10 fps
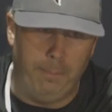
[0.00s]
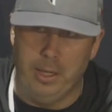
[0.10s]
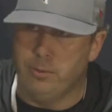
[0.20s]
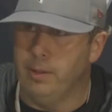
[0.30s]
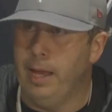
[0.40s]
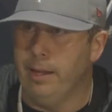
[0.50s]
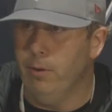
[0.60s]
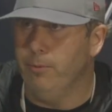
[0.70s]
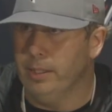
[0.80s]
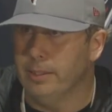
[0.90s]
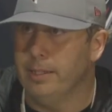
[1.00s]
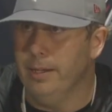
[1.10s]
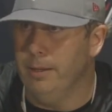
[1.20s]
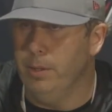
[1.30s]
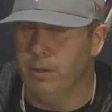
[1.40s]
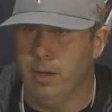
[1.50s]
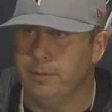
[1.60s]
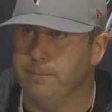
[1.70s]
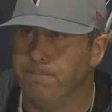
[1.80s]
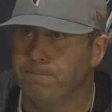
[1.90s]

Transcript: pleased with that. Hopefully continue to build off it.